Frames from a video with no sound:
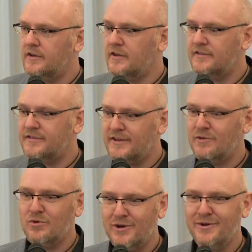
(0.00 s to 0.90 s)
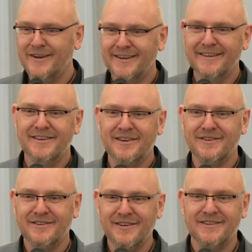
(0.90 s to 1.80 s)
you can see where you
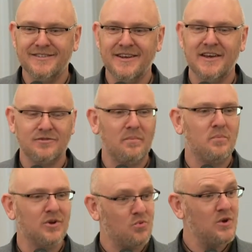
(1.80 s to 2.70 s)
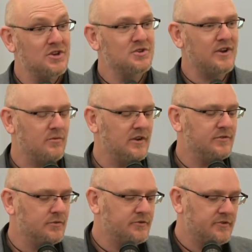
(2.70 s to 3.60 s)
can start to unpick where should our
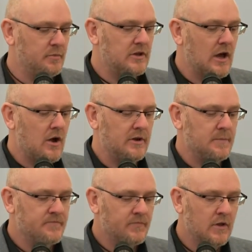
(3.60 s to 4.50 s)
resources be going.